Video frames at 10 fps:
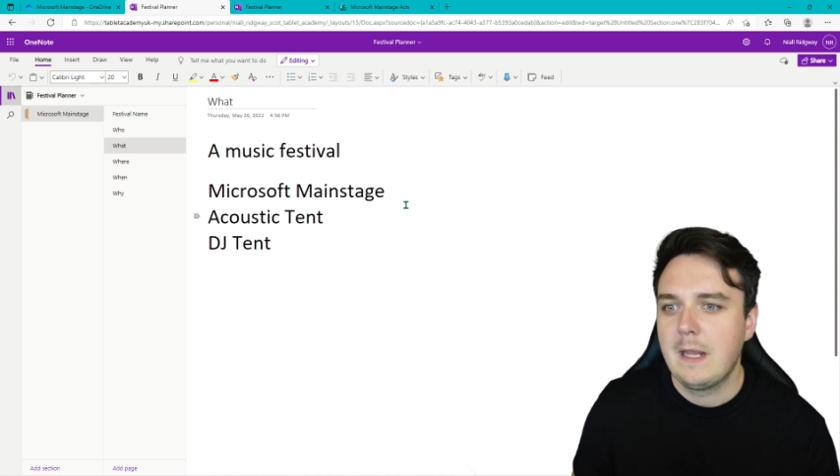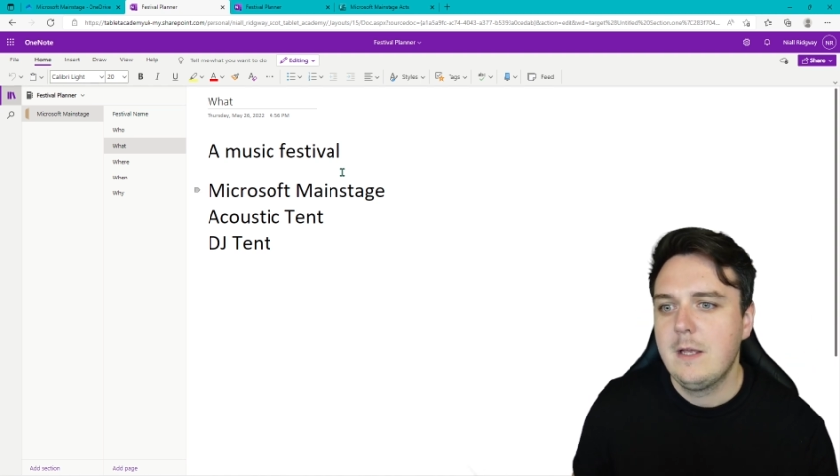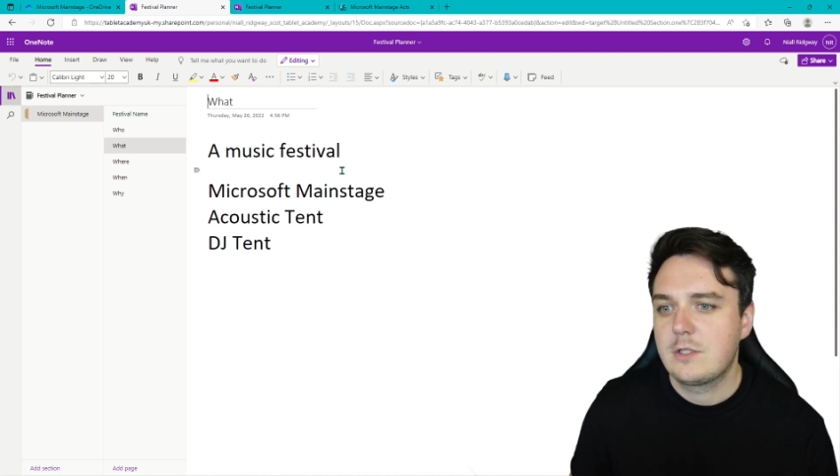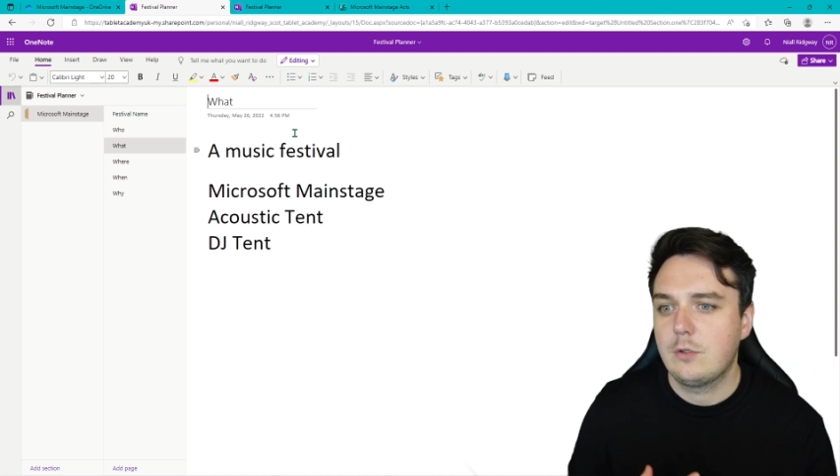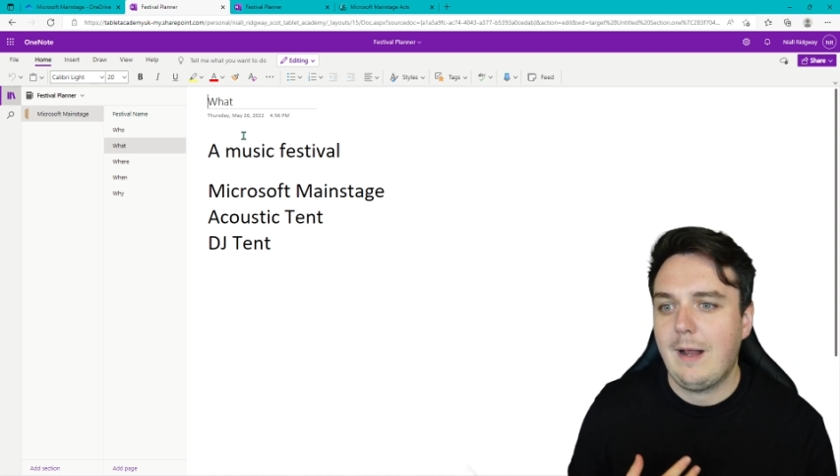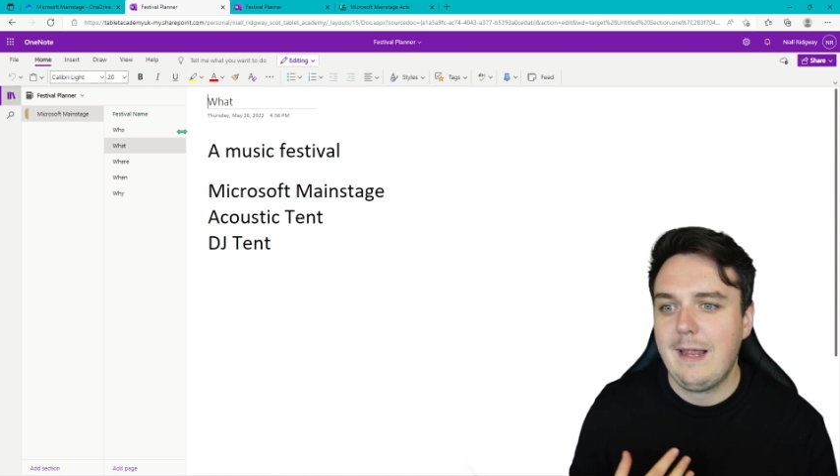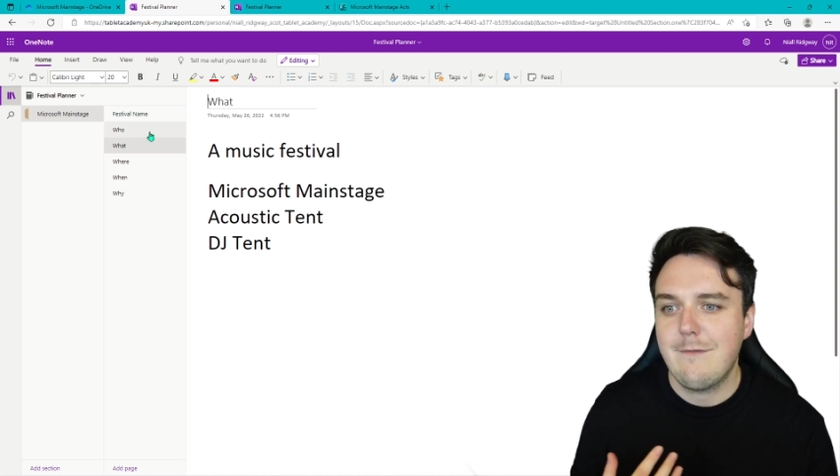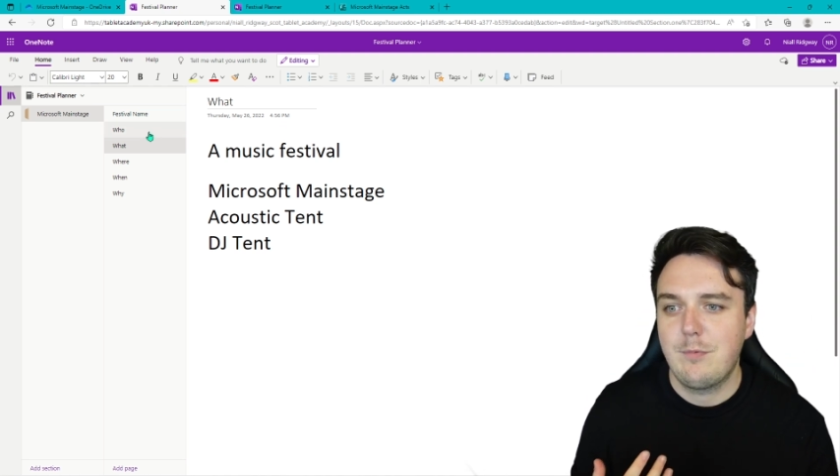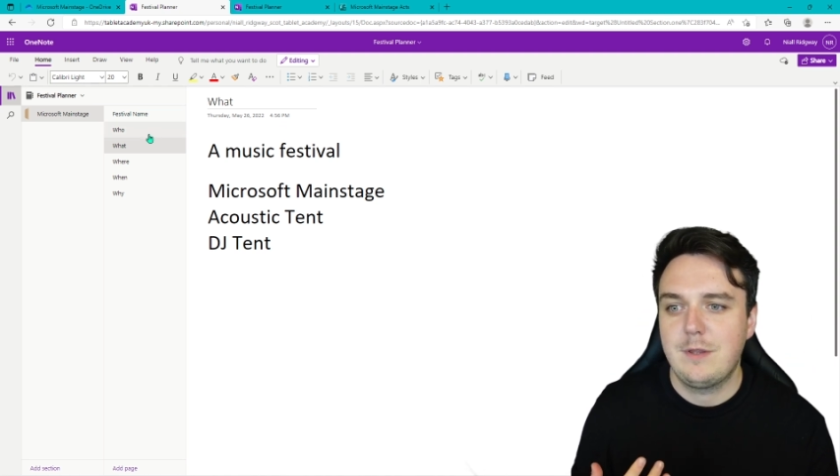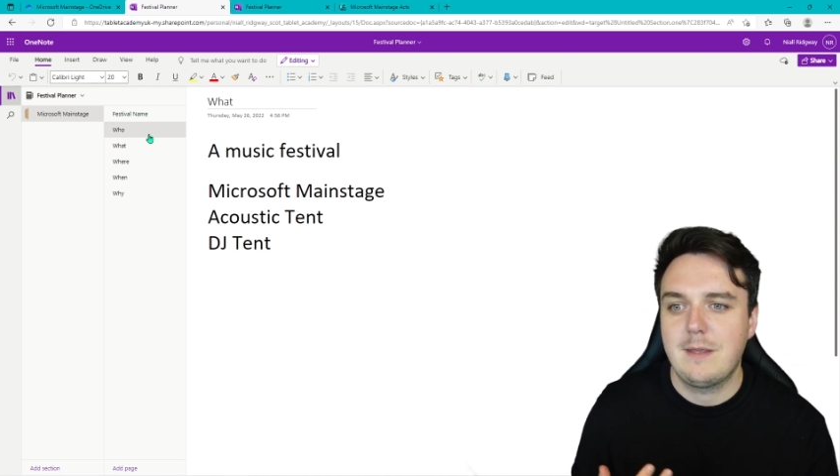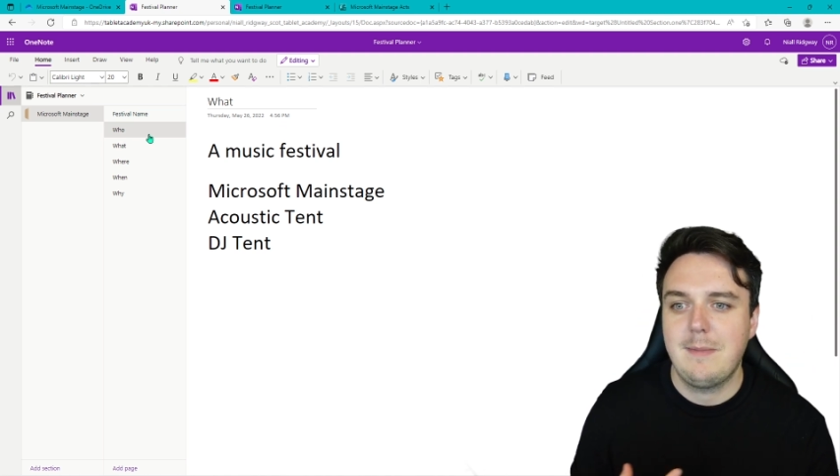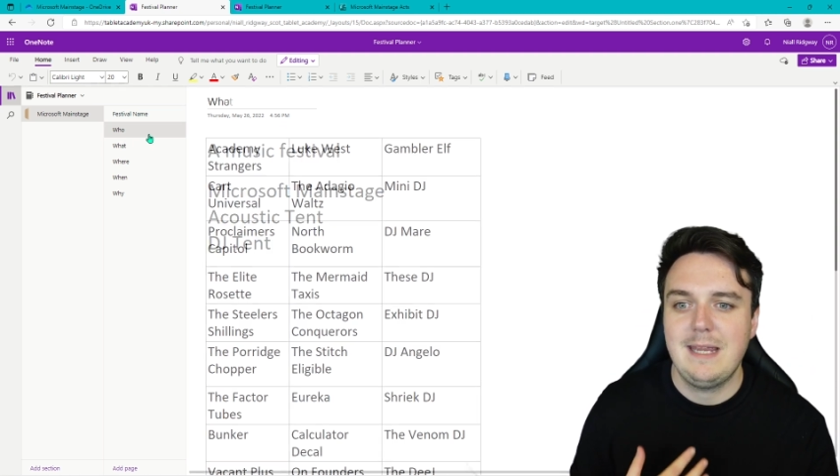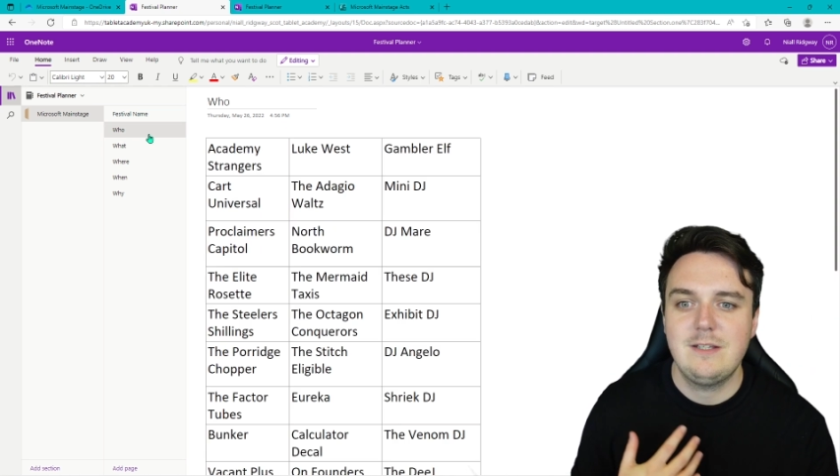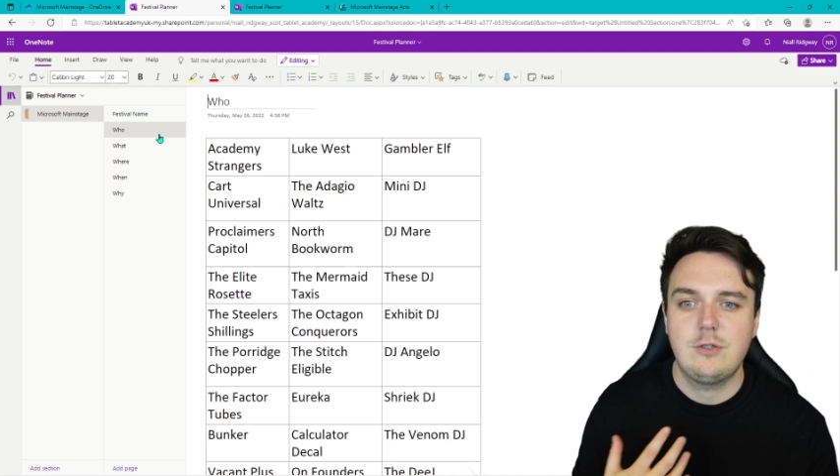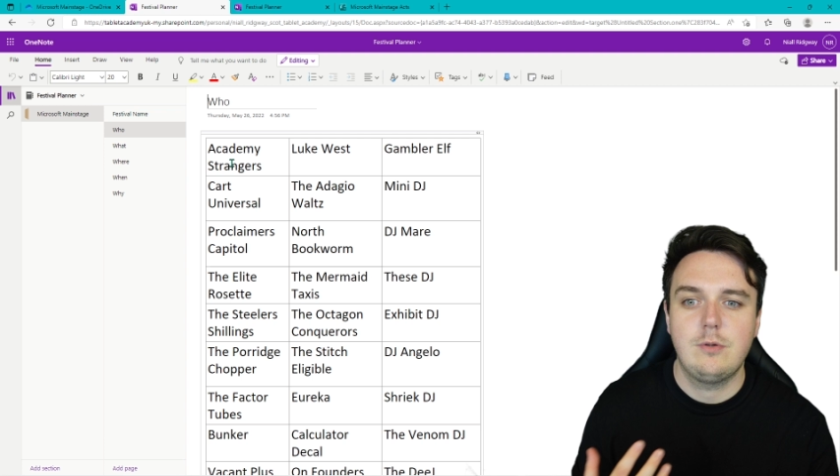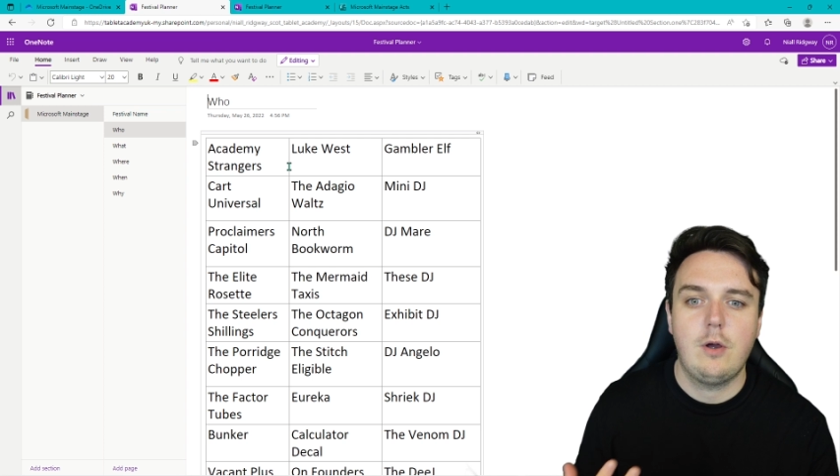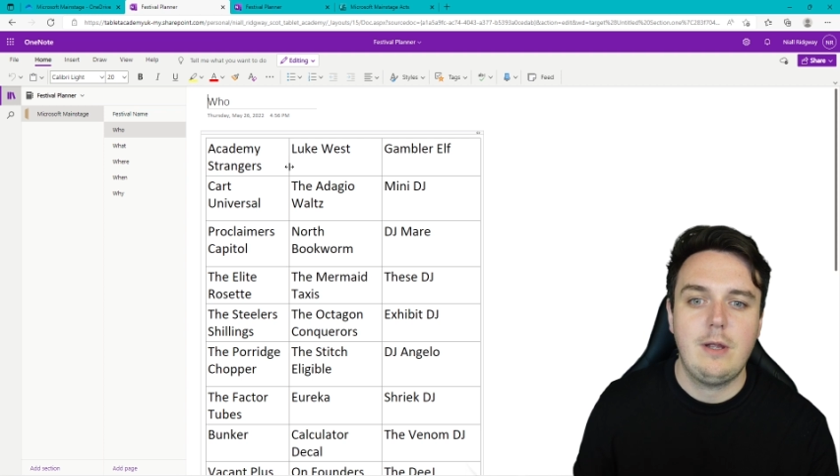So I have put them into